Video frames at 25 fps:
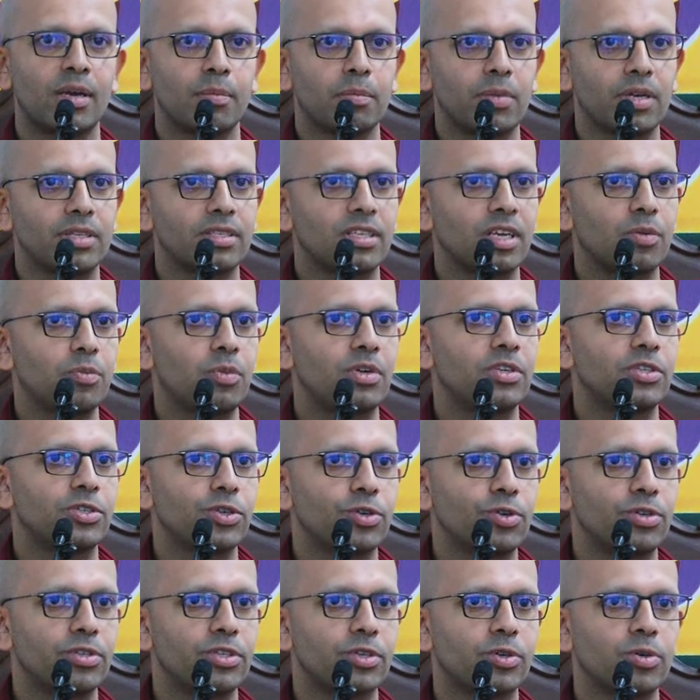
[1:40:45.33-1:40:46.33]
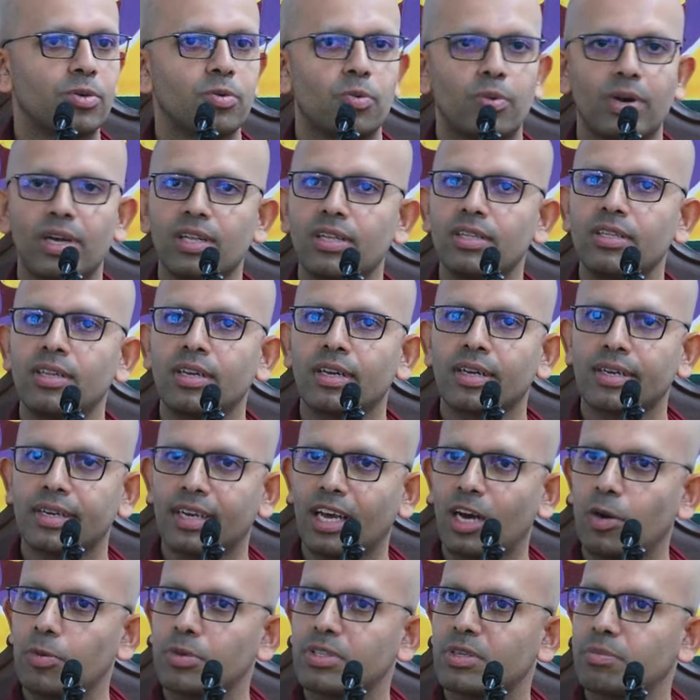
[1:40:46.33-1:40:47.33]
but someone told you, well,
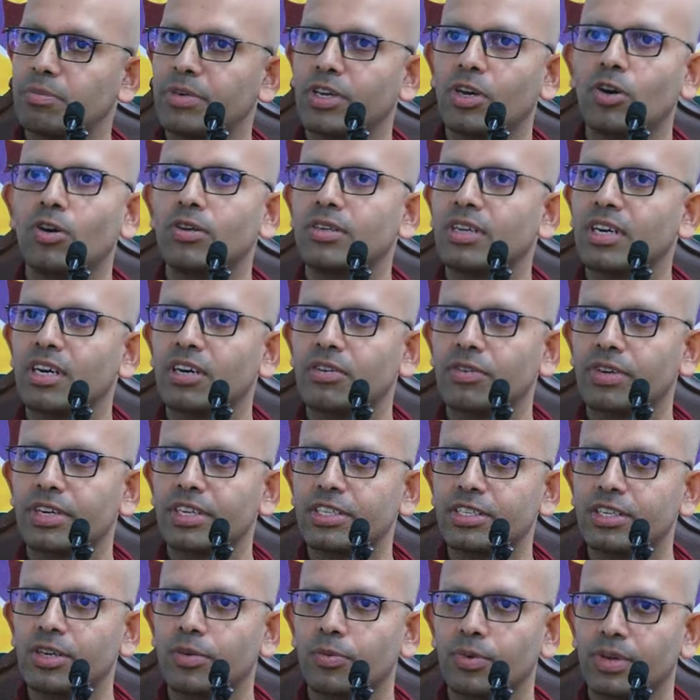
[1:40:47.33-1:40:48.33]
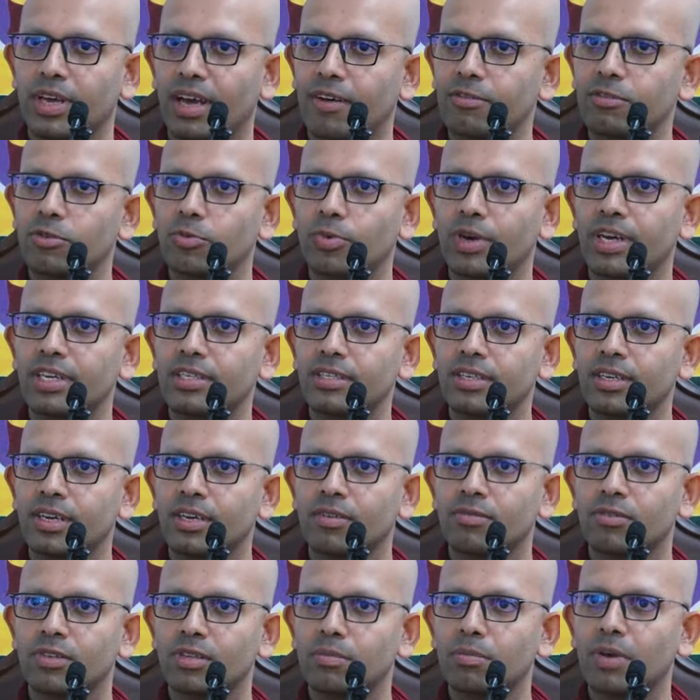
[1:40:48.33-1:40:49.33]
now it's beyond our reach, we have to wait
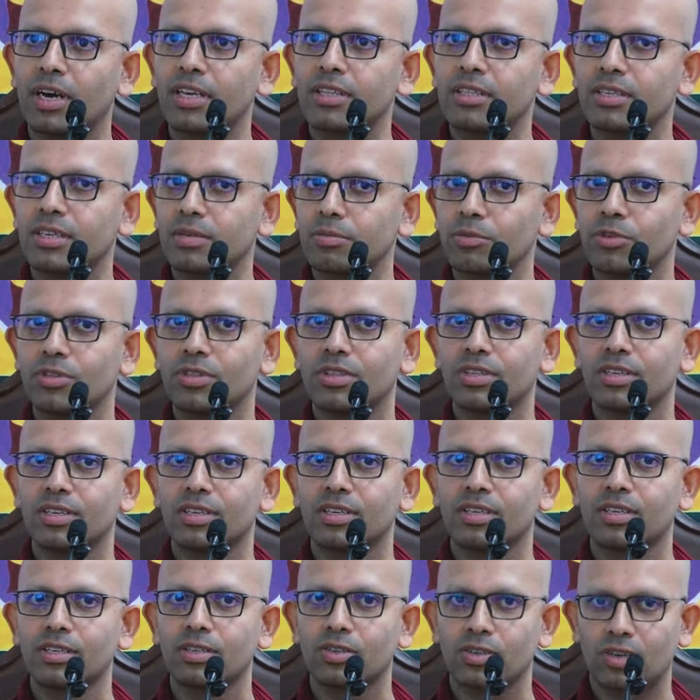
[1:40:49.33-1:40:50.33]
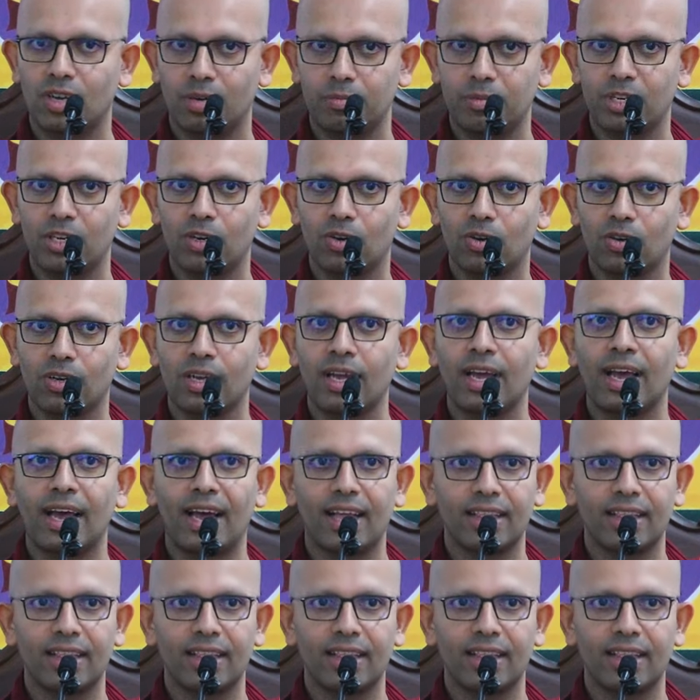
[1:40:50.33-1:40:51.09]
for the Maitri Buddha to come along,